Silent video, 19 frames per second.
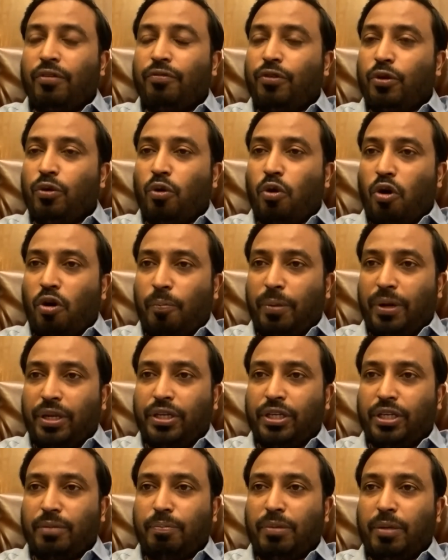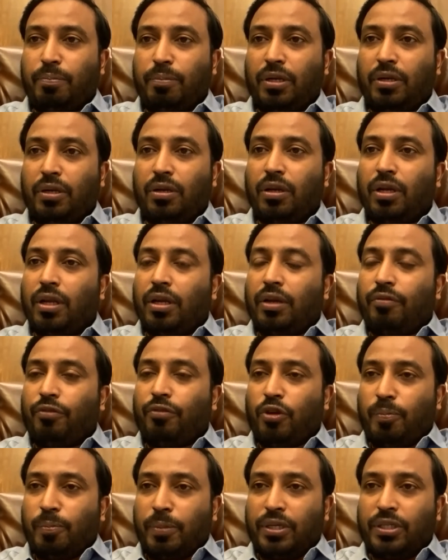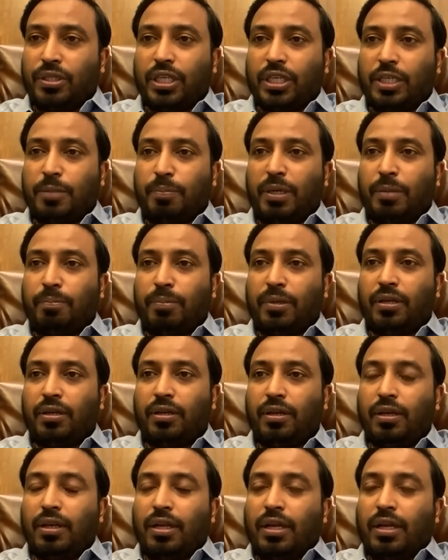few operation people, few purchase people,